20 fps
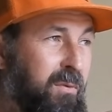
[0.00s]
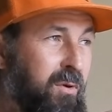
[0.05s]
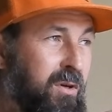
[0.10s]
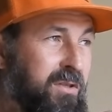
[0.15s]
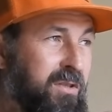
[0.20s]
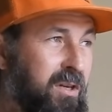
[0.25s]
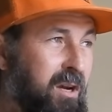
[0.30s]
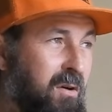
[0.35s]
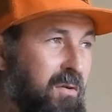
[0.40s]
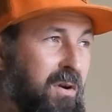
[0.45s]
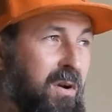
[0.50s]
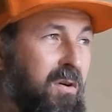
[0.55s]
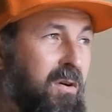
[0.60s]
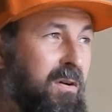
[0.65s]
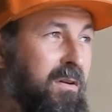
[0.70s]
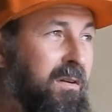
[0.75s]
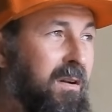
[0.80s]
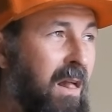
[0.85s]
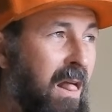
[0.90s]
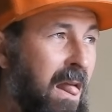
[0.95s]
what's going
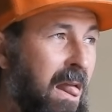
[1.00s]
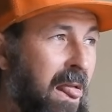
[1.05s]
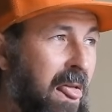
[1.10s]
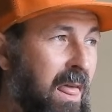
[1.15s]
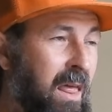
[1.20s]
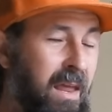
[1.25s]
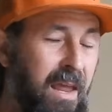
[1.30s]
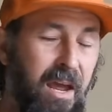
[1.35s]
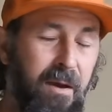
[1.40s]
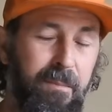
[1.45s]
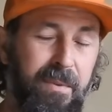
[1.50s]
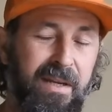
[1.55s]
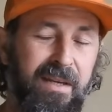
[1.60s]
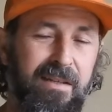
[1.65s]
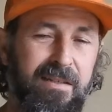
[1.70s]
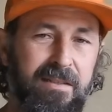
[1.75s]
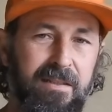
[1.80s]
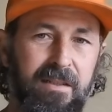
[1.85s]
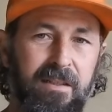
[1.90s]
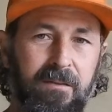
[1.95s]
on, how big
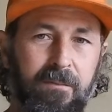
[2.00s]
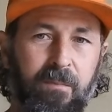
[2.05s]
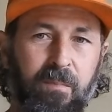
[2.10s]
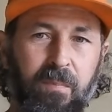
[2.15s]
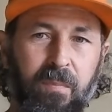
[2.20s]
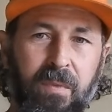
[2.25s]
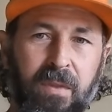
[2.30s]
is it,